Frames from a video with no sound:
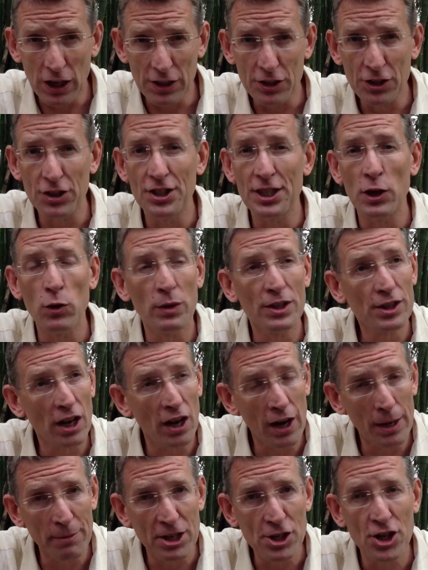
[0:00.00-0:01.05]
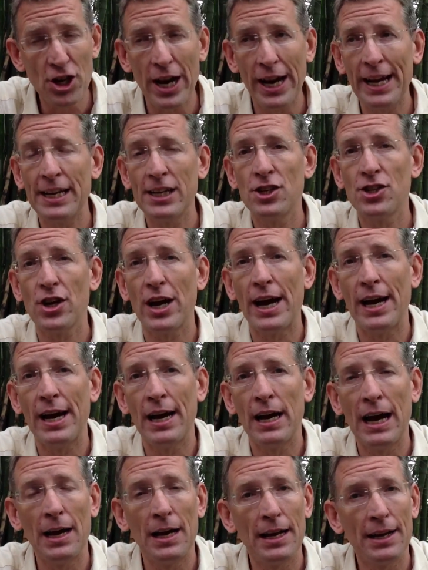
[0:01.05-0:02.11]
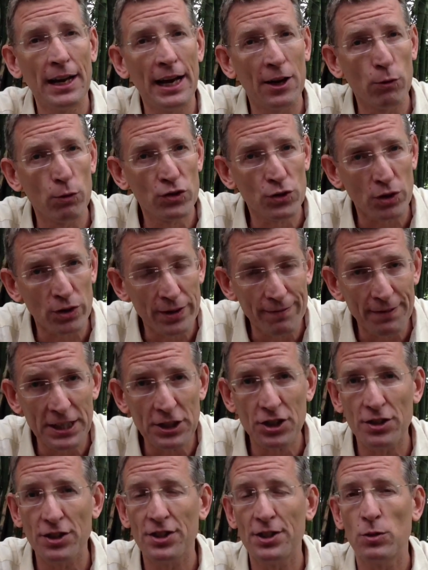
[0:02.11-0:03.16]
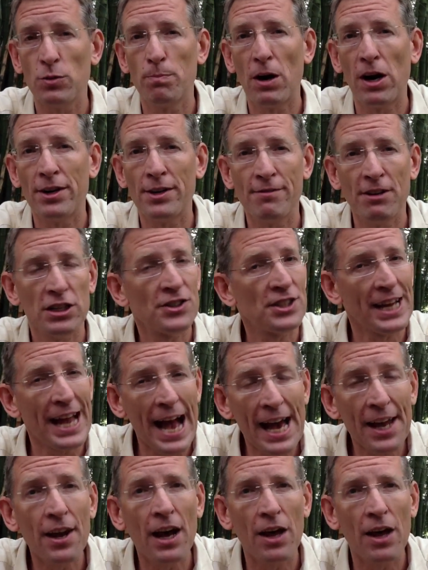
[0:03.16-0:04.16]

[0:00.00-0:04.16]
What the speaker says: to deal with climate change, and also a convention to deal with biodiversity, and